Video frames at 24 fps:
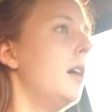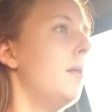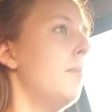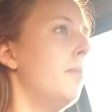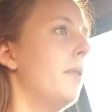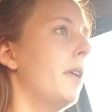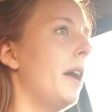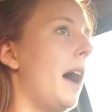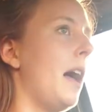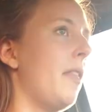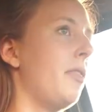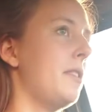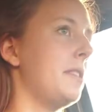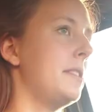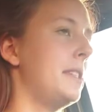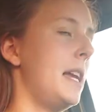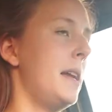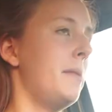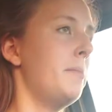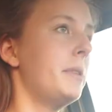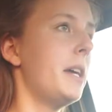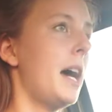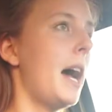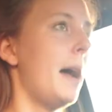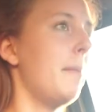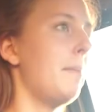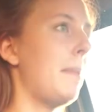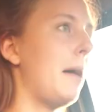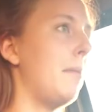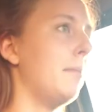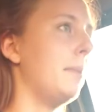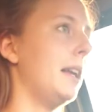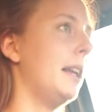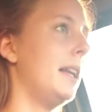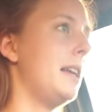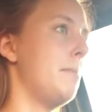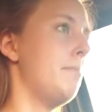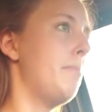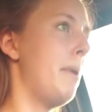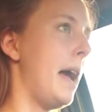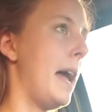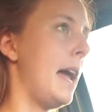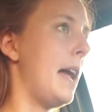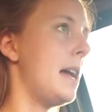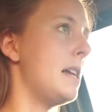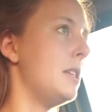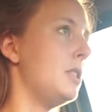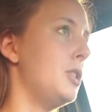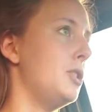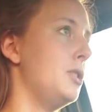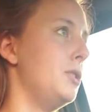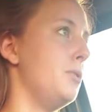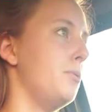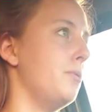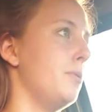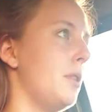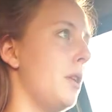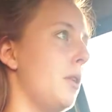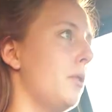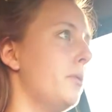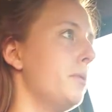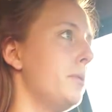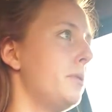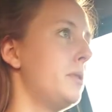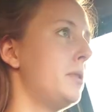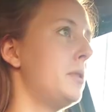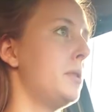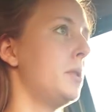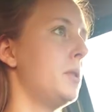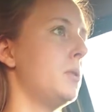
but at the same time, I'm getting paid to do notes,